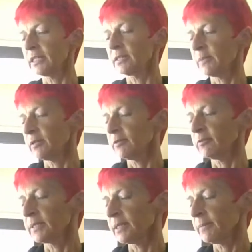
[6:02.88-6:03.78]
smell
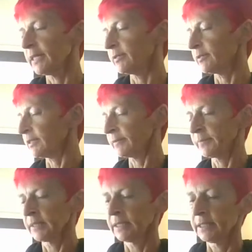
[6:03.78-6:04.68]
from someone else.
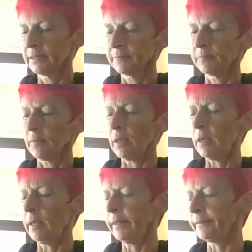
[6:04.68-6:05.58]

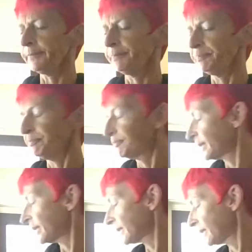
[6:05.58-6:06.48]

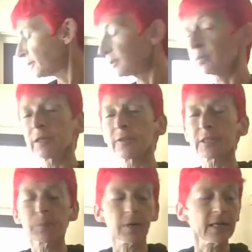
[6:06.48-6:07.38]
It's one of the
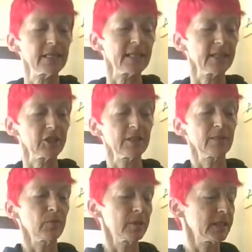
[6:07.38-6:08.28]
sprays, actually. It's
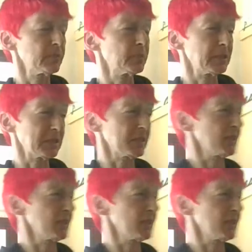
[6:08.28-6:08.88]
in one of the sprays I